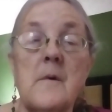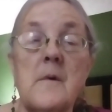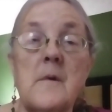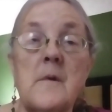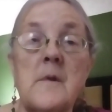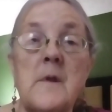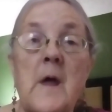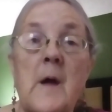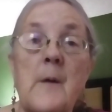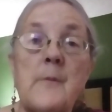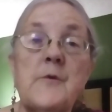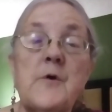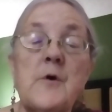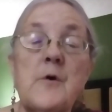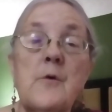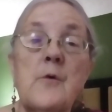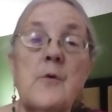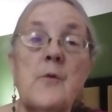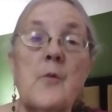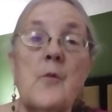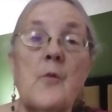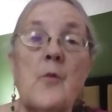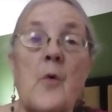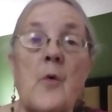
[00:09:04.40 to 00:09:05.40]

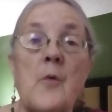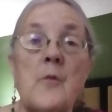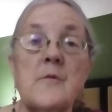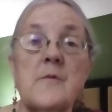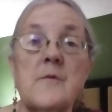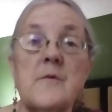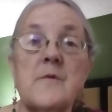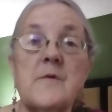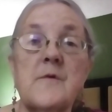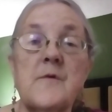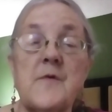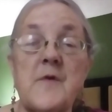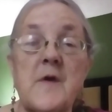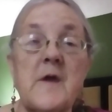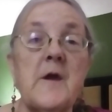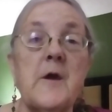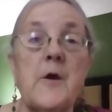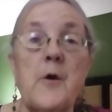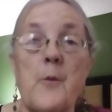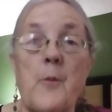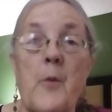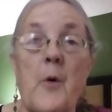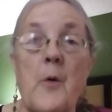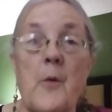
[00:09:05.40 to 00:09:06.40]
Neptune won't
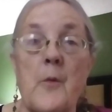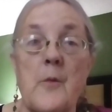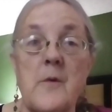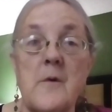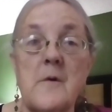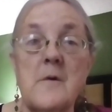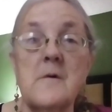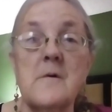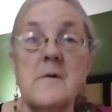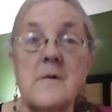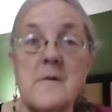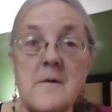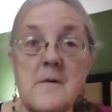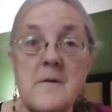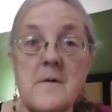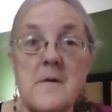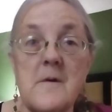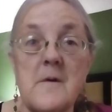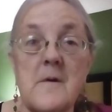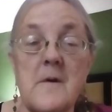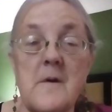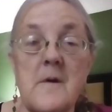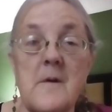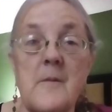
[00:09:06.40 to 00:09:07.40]
sink your boat
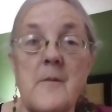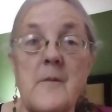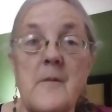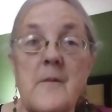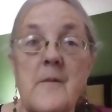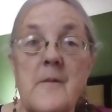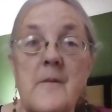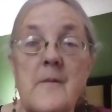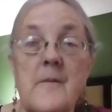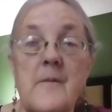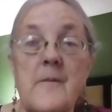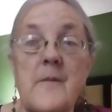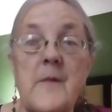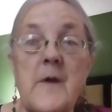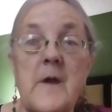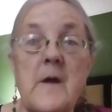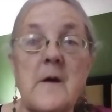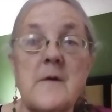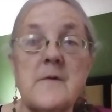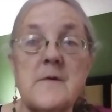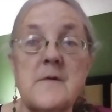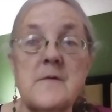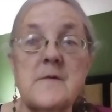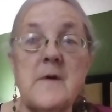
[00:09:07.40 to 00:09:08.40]

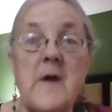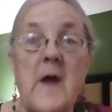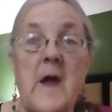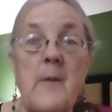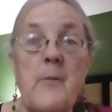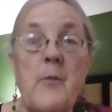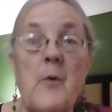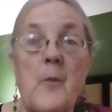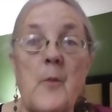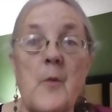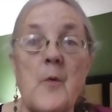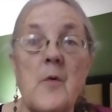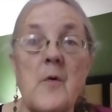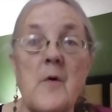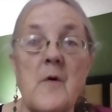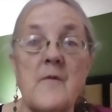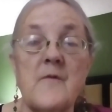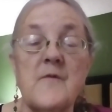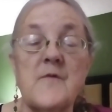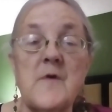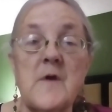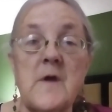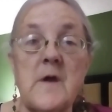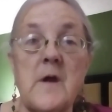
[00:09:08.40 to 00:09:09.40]
because it's capable
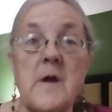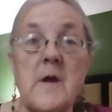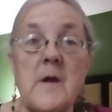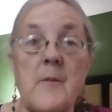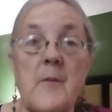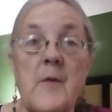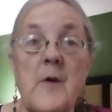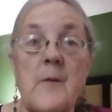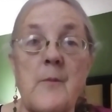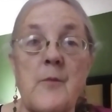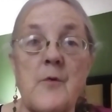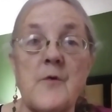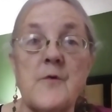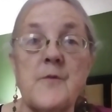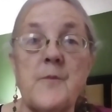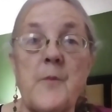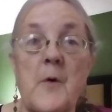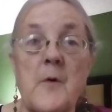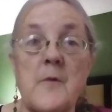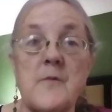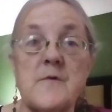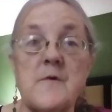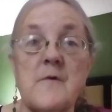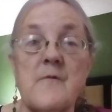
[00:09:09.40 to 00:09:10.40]
of sinking people's
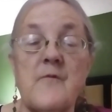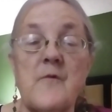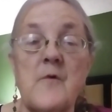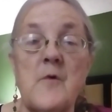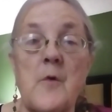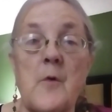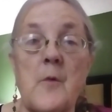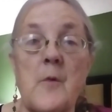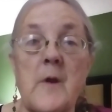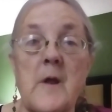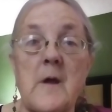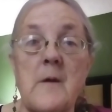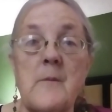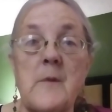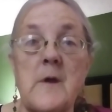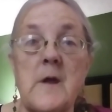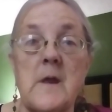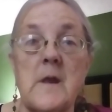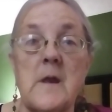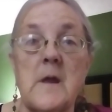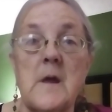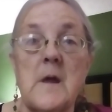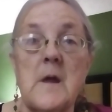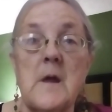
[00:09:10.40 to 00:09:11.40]
boats, if you know what I
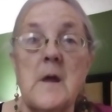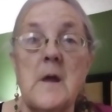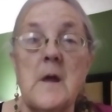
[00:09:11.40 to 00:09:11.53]
mean.